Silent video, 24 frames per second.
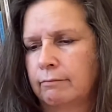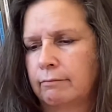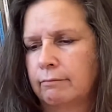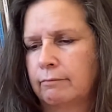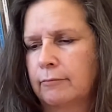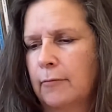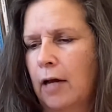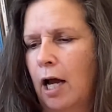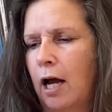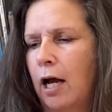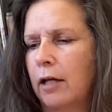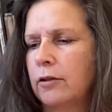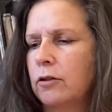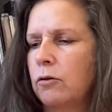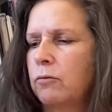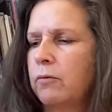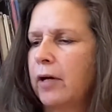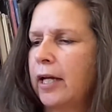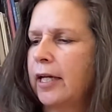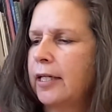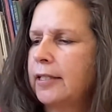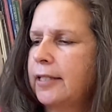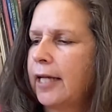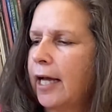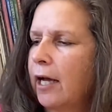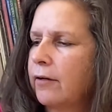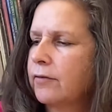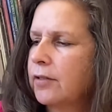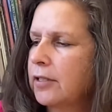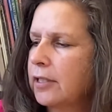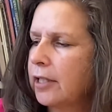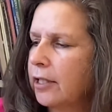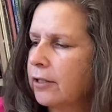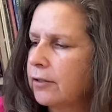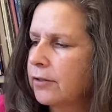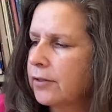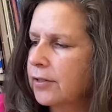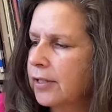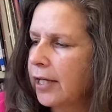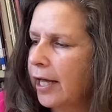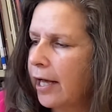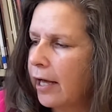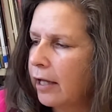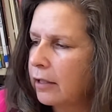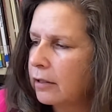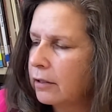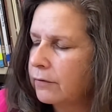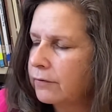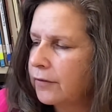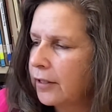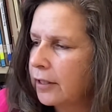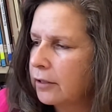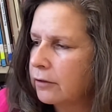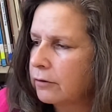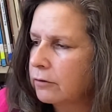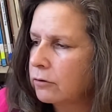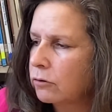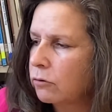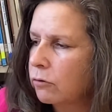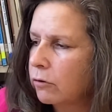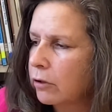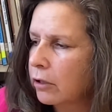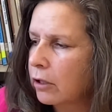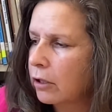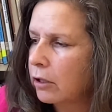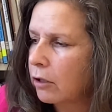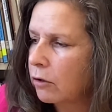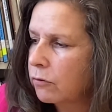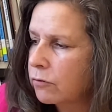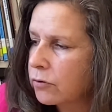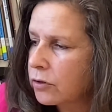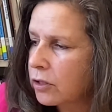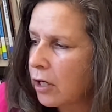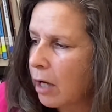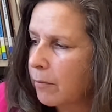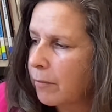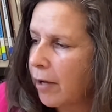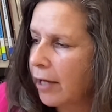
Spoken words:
On the way downstairs, the elevator door closed on my